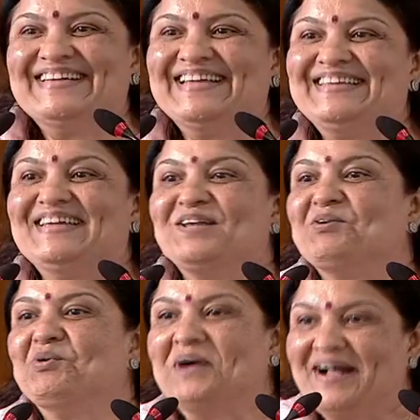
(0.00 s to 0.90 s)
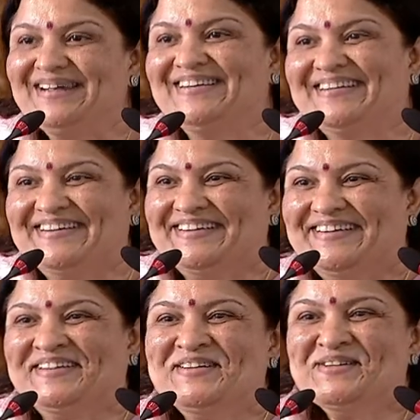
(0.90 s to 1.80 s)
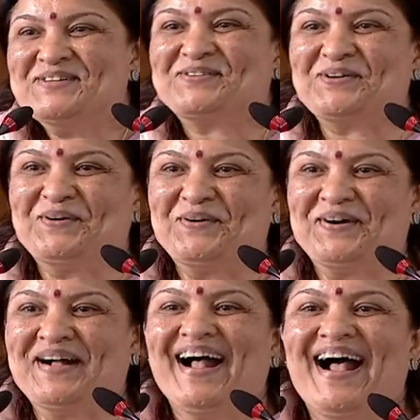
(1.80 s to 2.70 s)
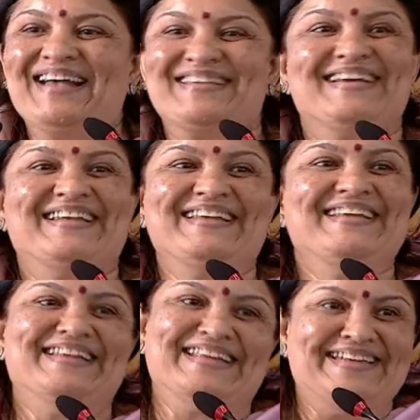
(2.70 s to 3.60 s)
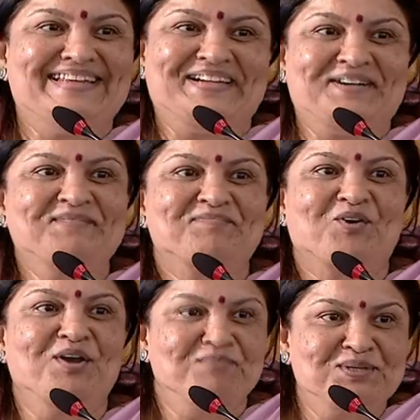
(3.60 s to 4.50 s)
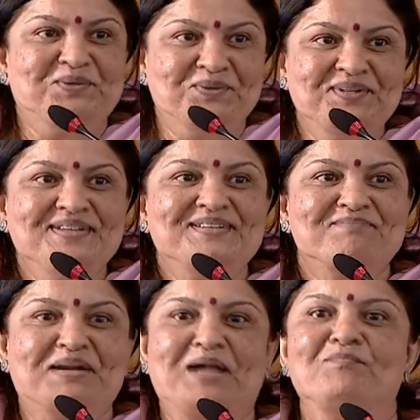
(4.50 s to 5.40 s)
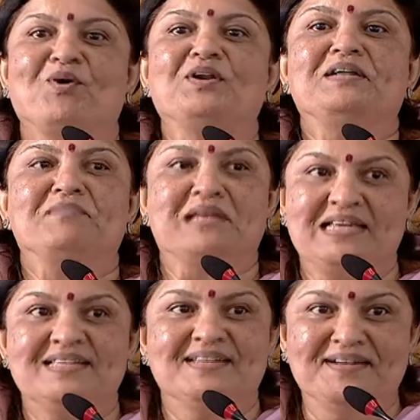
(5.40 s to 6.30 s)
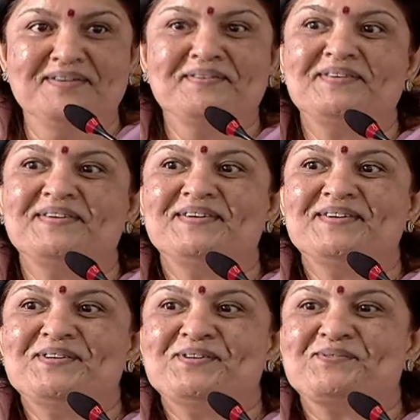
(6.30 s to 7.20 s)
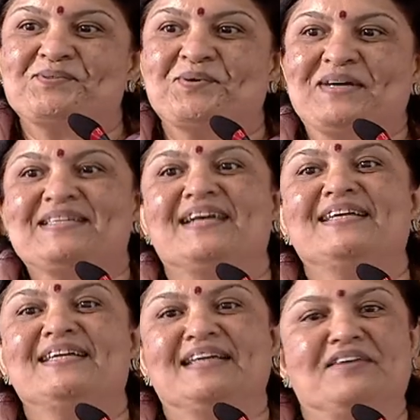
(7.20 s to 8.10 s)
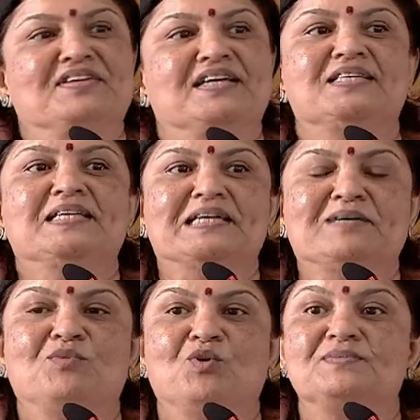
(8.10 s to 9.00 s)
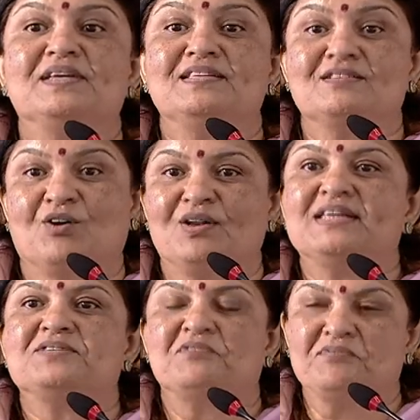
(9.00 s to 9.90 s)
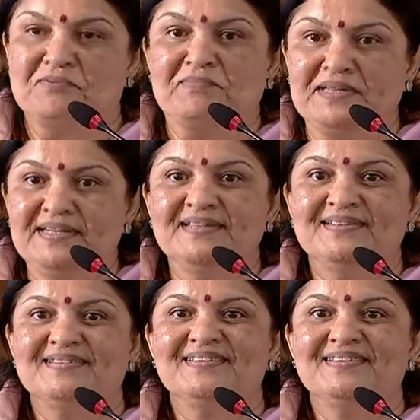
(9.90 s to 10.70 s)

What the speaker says: Nidra Yoga. So I studied in India, Coimbatore, but I'm born in Malaysia. So I studied in Avinashalingam Home Science College for Women.